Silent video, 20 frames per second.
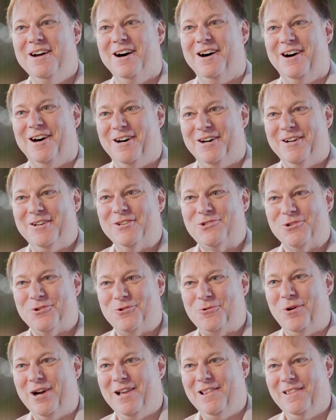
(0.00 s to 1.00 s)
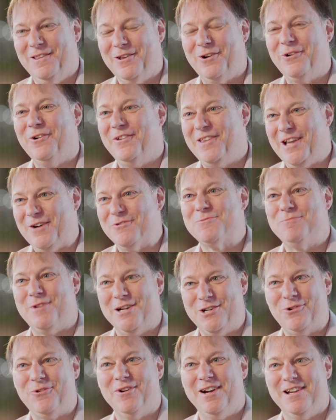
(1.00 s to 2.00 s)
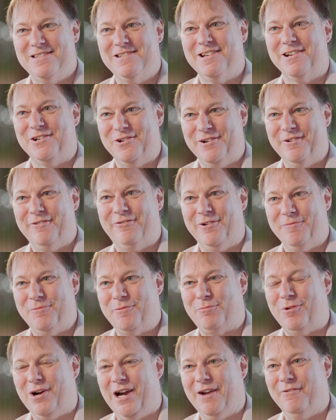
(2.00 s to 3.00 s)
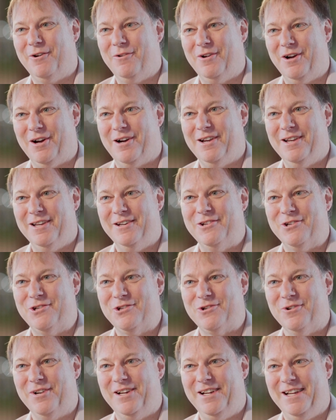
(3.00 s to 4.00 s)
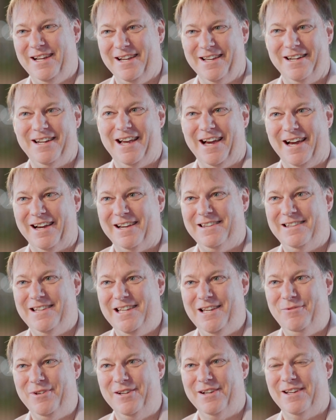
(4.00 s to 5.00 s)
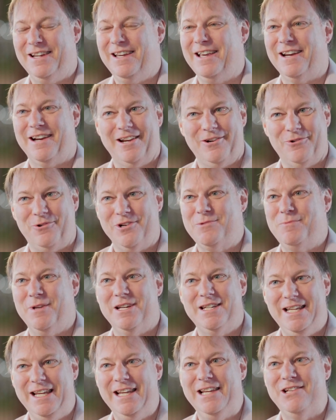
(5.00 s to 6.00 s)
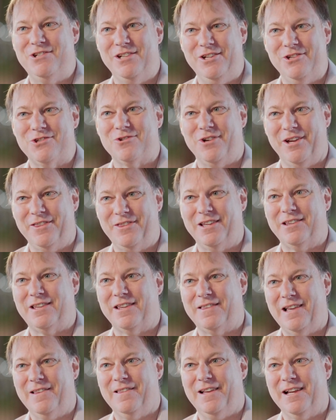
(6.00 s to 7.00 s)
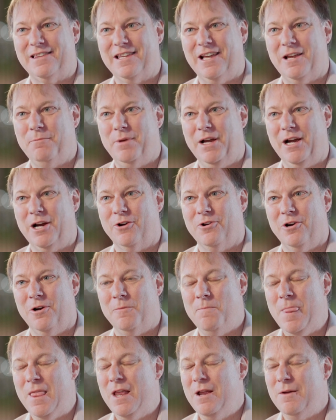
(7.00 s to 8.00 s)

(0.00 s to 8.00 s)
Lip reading: And so quite literally, that was my transition from the private industry and academia. And again, I'd always been teaching, so I think that they liked that background.